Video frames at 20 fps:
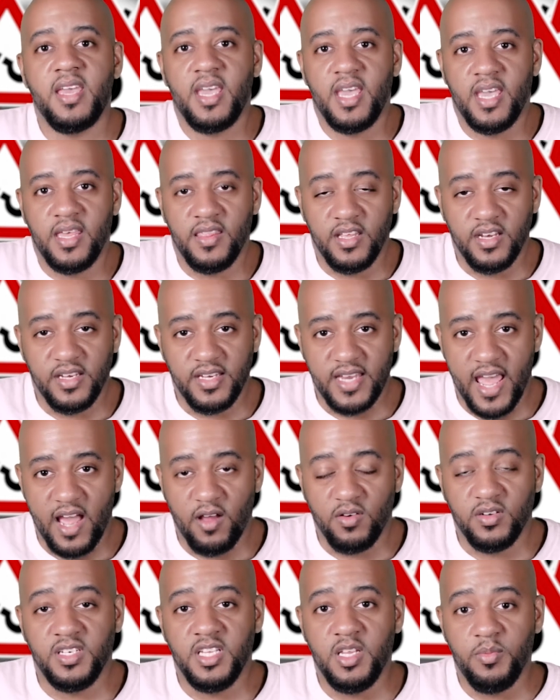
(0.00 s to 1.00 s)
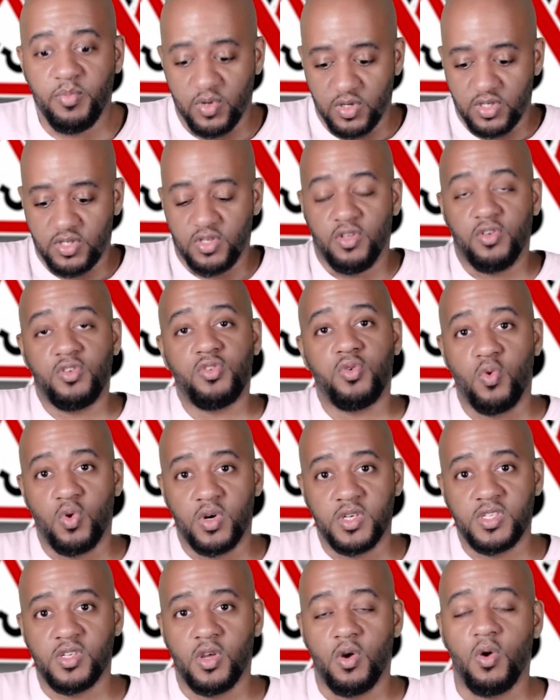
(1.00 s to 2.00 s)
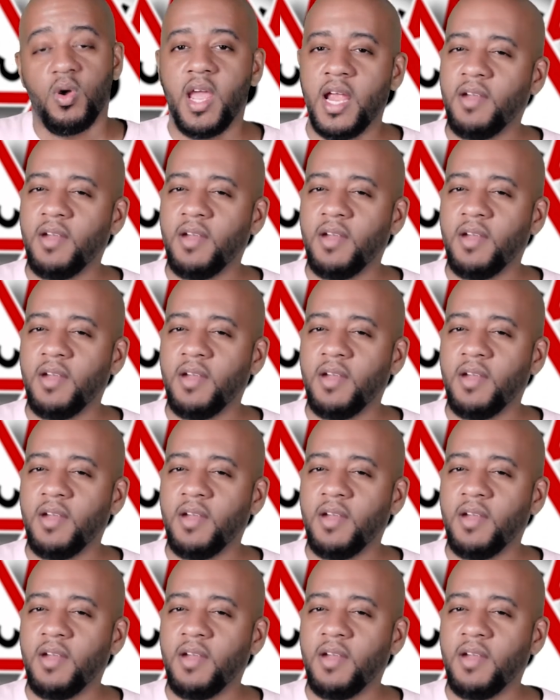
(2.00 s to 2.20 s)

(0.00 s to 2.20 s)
and then down deeper to the torso.